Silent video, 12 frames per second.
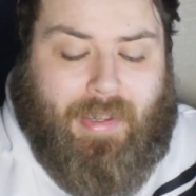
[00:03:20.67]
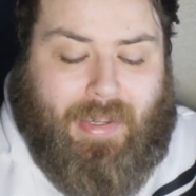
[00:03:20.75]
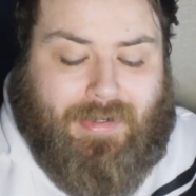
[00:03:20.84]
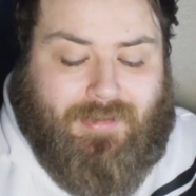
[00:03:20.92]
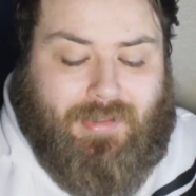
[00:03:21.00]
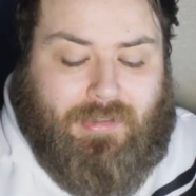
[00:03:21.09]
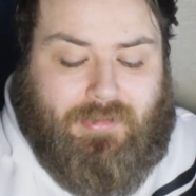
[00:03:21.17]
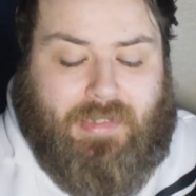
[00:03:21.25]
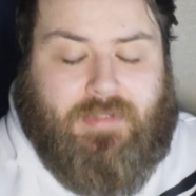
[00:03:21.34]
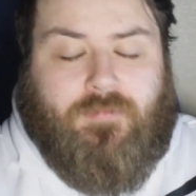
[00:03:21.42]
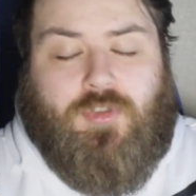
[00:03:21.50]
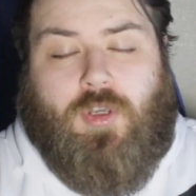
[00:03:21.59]
and I think
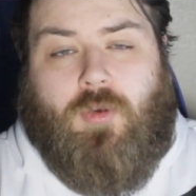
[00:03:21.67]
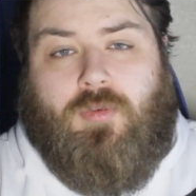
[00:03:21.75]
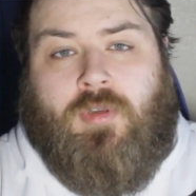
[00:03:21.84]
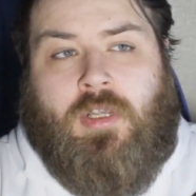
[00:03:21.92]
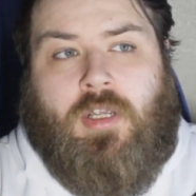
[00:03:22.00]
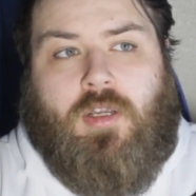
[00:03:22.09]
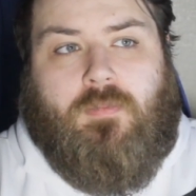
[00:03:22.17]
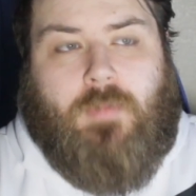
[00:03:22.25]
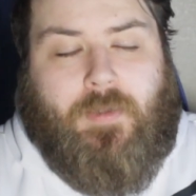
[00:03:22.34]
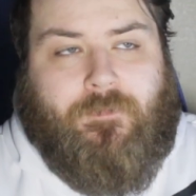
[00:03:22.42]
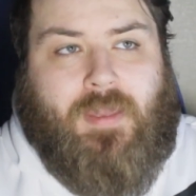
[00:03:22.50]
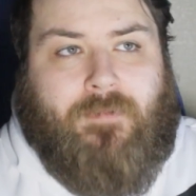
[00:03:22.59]
Leeds have shown
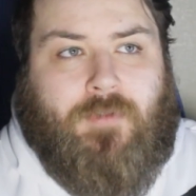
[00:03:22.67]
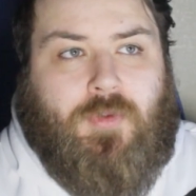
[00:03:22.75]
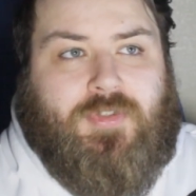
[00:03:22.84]
a fair few